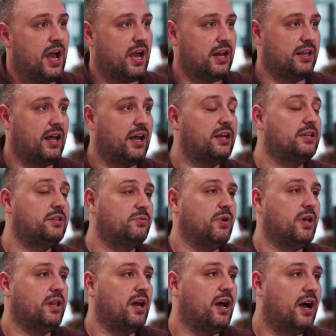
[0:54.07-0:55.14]
And that is
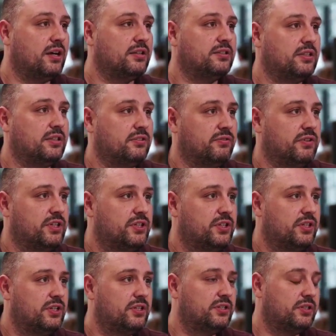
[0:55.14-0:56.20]
where the heart of the
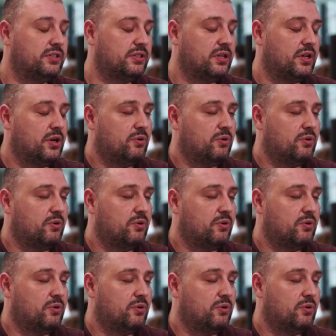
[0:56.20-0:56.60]
innovation is.